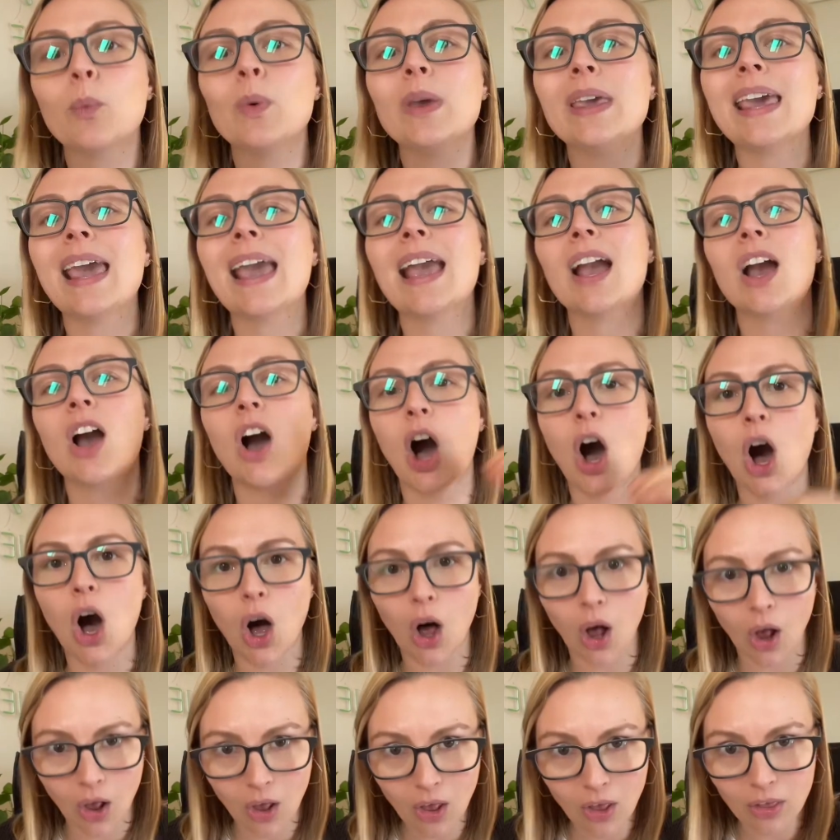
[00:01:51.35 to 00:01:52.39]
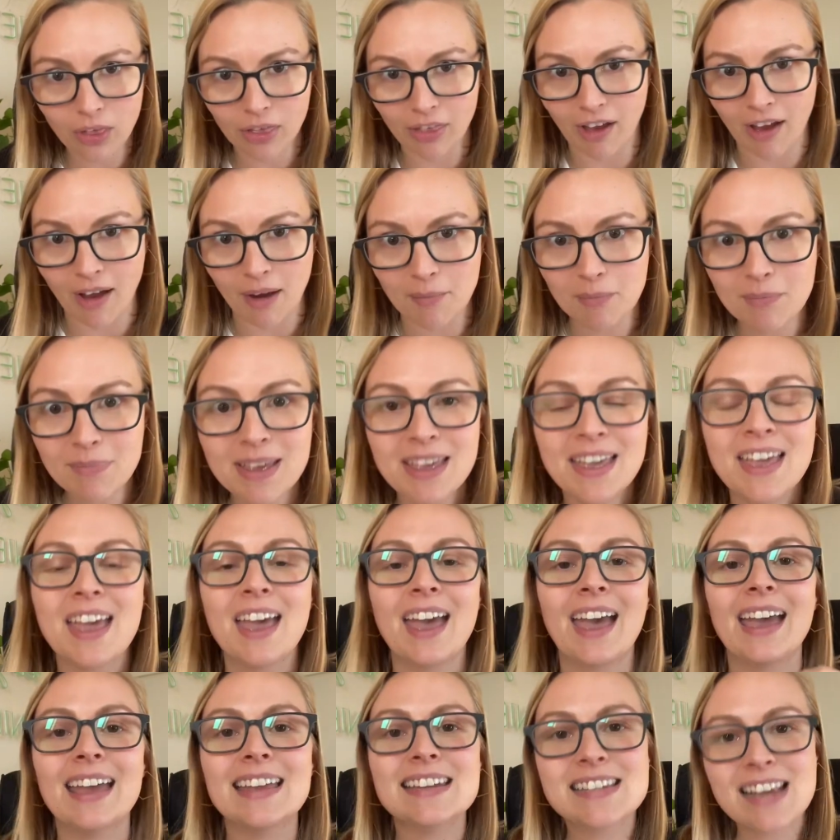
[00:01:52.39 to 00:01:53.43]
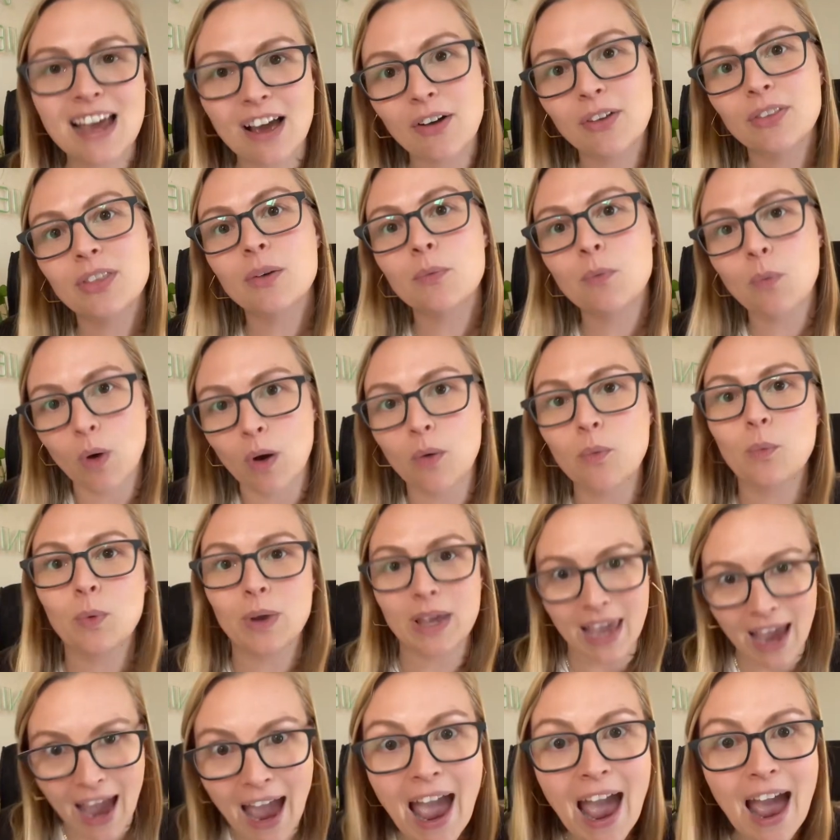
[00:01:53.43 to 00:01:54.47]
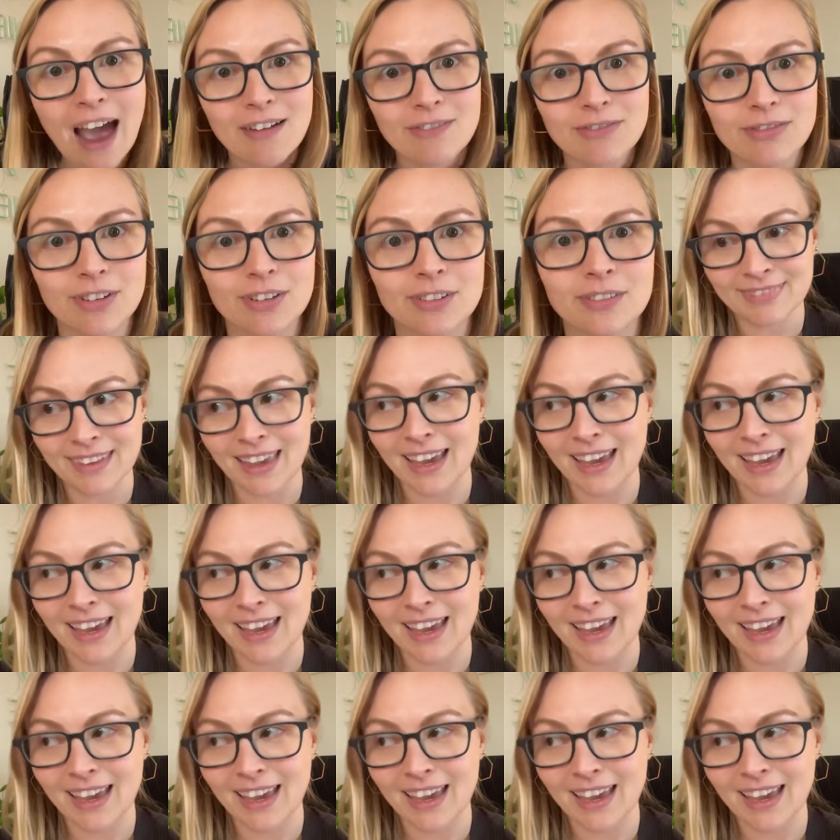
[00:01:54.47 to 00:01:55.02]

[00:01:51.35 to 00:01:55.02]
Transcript: We can call them and tell them what we have.